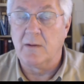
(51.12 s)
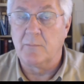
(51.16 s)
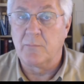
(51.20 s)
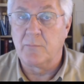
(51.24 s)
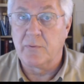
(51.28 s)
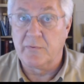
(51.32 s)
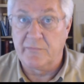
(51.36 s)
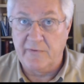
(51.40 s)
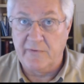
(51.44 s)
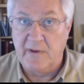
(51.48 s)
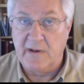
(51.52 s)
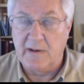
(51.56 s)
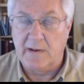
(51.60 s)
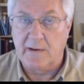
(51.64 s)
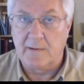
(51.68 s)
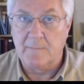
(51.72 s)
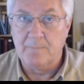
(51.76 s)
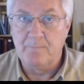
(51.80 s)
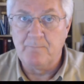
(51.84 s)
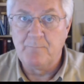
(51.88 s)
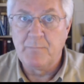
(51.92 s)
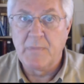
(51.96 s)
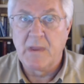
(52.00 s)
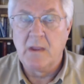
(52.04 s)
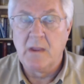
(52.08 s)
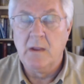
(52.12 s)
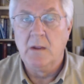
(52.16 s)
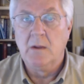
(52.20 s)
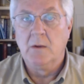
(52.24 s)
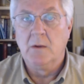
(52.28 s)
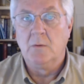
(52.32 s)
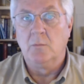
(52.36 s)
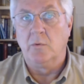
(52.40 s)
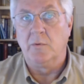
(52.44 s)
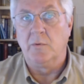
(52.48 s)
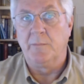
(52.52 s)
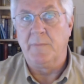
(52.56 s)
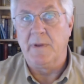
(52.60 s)
presenting
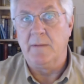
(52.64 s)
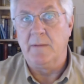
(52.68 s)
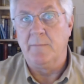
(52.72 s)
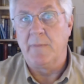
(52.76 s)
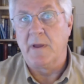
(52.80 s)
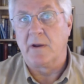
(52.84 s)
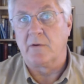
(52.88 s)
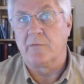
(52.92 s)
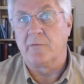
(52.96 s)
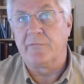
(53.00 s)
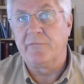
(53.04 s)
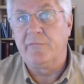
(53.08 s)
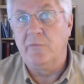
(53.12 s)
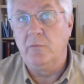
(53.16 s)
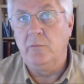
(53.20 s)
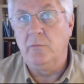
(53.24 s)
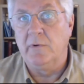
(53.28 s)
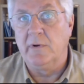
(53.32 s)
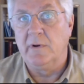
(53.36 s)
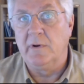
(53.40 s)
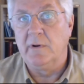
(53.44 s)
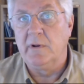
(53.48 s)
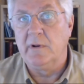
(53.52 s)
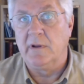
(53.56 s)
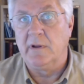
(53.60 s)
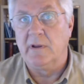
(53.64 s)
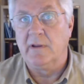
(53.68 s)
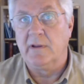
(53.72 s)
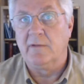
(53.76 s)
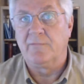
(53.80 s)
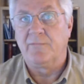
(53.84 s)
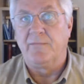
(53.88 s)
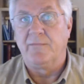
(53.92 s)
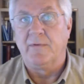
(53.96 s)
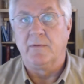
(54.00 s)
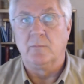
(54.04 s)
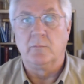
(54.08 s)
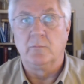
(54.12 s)
would be better suited
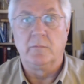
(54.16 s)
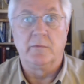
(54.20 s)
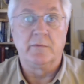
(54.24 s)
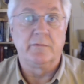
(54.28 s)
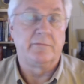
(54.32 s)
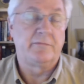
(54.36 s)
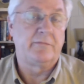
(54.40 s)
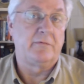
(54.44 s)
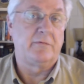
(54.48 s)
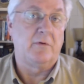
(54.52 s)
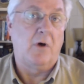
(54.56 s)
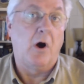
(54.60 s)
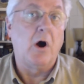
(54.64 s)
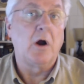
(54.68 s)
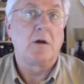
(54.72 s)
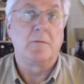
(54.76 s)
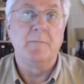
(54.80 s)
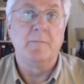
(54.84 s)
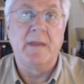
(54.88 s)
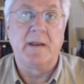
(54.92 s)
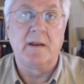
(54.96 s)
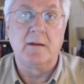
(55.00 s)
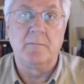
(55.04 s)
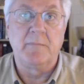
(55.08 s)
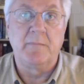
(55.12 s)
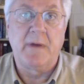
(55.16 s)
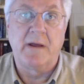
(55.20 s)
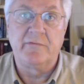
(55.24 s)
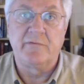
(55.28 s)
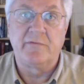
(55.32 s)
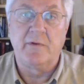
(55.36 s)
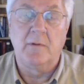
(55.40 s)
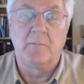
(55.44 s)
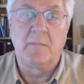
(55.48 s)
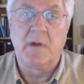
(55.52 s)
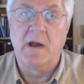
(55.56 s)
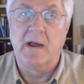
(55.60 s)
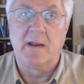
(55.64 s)
if it was augmented by
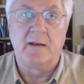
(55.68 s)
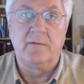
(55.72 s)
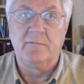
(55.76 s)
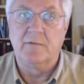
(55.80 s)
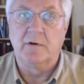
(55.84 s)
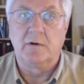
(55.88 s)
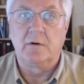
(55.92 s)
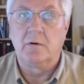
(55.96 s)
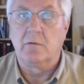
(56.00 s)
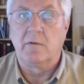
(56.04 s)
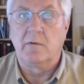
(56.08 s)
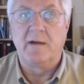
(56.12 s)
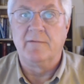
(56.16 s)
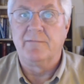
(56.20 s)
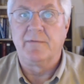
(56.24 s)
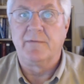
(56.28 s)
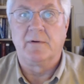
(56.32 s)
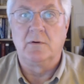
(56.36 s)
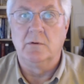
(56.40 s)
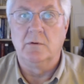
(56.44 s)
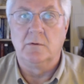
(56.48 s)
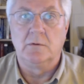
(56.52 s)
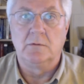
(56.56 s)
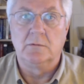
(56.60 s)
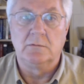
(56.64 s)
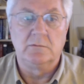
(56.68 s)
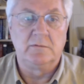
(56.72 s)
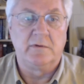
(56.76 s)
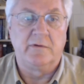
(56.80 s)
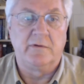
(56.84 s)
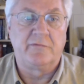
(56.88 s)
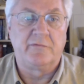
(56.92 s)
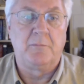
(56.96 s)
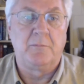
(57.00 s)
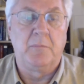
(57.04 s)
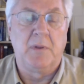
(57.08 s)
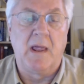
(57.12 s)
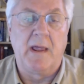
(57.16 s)
some kind of a graphical
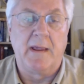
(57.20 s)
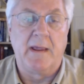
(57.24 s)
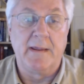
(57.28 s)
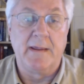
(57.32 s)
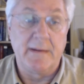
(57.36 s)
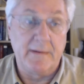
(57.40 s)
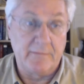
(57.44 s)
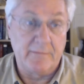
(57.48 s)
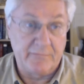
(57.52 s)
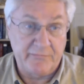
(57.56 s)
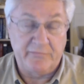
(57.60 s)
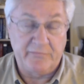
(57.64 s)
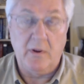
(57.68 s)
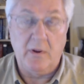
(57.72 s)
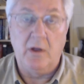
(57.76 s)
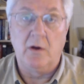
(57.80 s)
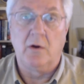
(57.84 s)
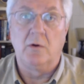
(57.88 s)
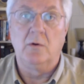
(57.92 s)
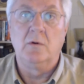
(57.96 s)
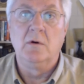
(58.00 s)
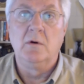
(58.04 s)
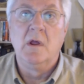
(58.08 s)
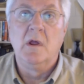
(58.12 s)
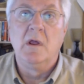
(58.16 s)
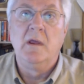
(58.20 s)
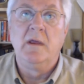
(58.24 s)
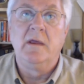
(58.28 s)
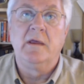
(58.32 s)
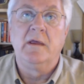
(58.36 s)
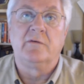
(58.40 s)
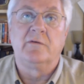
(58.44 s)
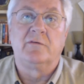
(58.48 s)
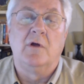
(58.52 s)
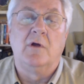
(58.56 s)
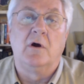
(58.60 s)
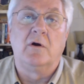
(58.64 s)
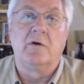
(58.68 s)
display. And if so,
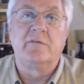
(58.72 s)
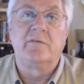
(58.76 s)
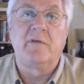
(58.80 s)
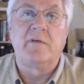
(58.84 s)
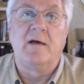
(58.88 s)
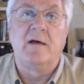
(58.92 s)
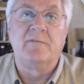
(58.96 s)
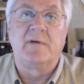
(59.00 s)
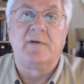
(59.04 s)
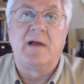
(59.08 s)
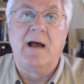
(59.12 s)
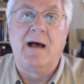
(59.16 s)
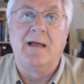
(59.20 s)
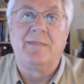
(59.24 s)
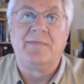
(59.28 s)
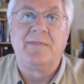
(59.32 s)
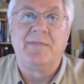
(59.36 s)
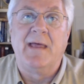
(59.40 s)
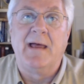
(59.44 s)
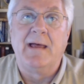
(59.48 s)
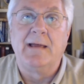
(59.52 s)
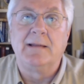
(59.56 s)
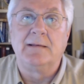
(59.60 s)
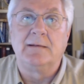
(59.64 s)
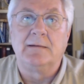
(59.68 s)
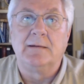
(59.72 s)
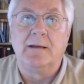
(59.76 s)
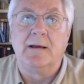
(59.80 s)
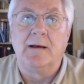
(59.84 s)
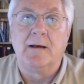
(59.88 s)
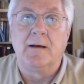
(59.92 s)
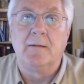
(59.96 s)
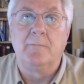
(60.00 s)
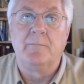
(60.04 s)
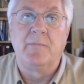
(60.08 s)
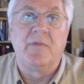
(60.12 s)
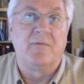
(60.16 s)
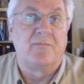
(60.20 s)
as long as I've got that
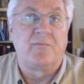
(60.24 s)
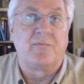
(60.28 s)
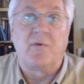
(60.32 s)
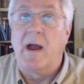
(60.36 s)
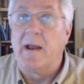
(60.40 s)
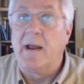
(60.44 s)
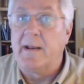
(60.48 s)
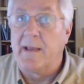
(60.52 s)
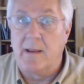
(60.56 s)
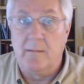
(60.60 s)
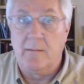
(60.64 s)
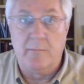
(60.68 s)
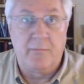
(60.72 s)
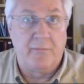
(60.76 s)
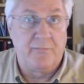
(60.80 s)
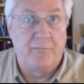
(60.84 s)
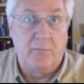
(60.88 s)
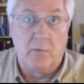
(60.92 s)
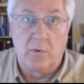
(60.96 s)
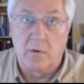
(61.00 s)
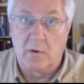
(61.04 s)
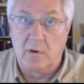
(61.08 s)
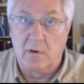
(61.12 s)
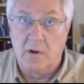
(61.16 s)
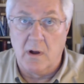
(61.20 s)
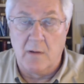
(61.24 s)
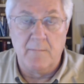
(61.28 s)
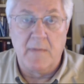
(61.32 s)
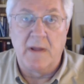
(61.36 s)
the Friday before a